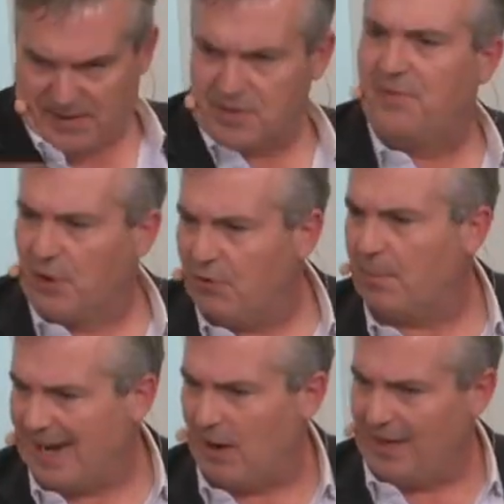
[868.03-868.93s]
a Phil from
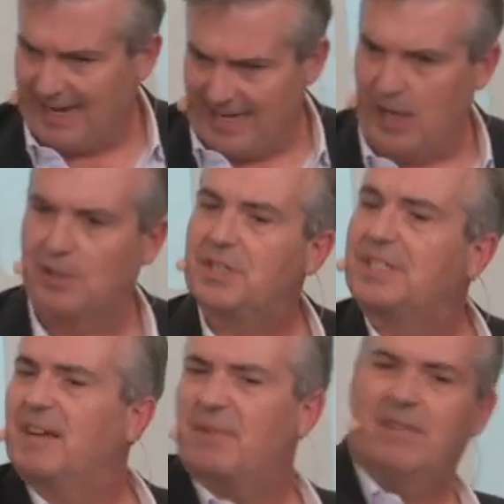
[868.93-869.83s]
accounting in here, it's a
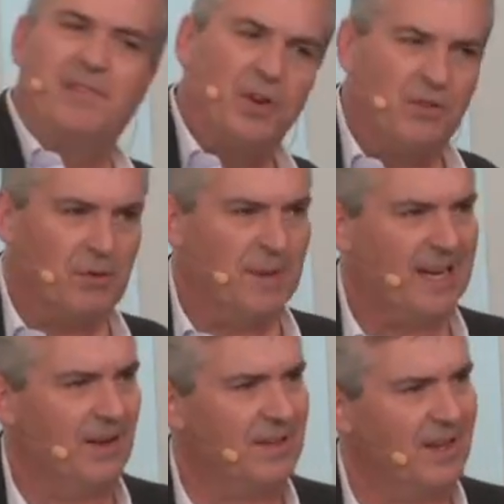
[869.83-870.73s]
different Phil from
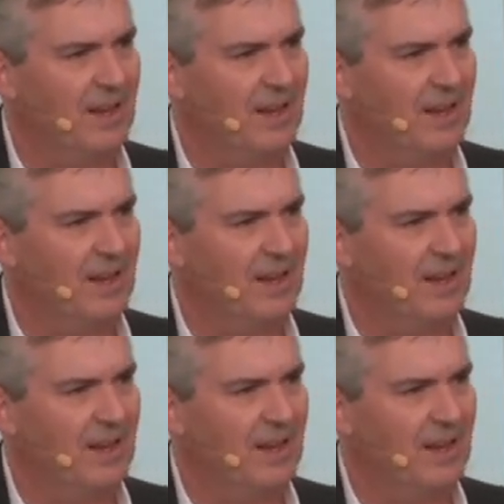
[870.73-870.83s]
accounting.